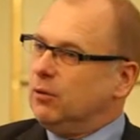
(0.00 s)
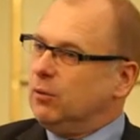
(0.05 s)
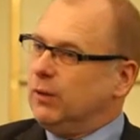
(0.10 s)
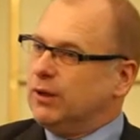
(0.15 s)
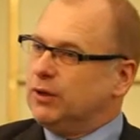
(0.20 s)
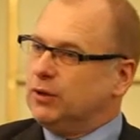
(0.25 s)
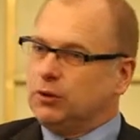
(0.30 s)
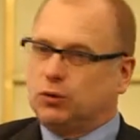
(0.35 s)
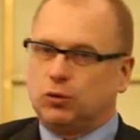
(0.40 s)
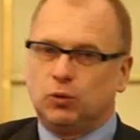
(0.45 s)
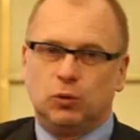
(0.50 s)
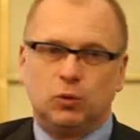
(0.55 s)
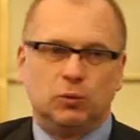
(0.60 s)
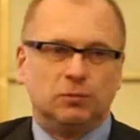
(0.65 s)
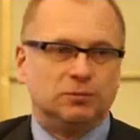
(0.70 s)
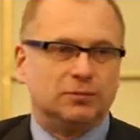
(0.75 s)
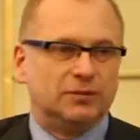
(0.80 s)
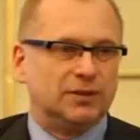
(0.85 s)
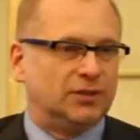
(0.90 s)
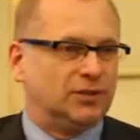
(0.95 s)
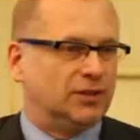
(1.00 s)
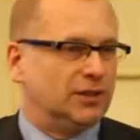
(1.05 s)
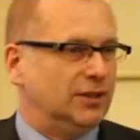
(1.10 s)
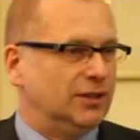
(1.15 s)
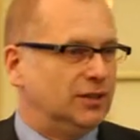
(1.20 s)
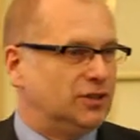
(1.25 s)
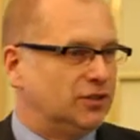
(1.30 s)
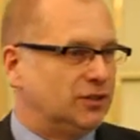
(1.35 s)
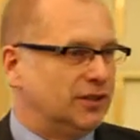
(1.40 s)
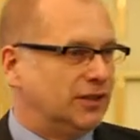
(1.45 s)
one or two, let's say,
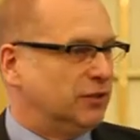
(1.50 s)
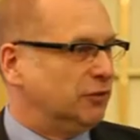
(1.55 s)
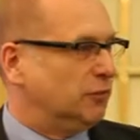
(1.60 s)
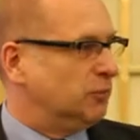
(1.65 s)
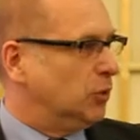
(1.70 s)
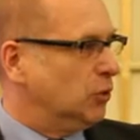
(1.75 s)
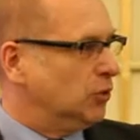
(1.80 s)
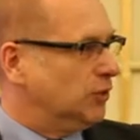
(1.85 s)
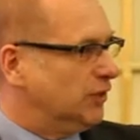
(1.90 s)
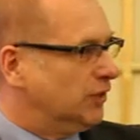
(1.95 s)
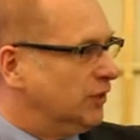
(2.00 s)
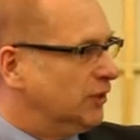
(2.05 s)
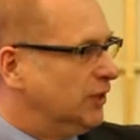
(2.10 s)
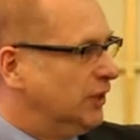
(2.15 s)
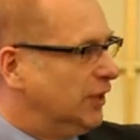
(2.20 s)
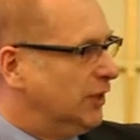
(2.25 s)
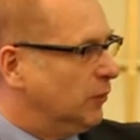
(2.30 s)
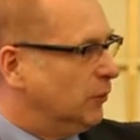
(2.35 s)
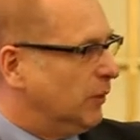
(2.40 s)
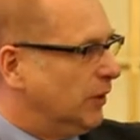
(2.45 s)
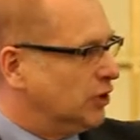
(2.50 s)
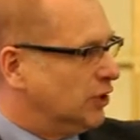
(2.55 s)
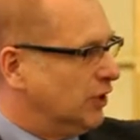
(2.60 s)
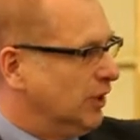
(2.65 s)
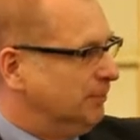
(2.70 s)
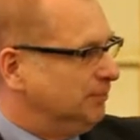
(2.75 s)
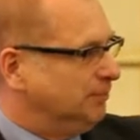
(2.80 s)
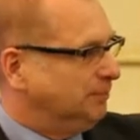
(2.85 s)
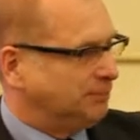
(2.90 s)
legislative processes here in Russia,